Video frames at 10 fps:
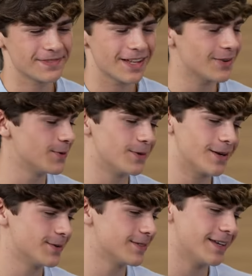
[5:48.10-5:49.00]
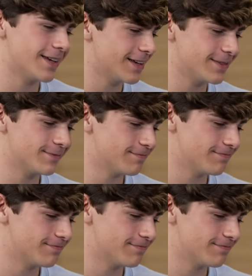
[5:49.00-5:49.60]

I don't know what I was thinking.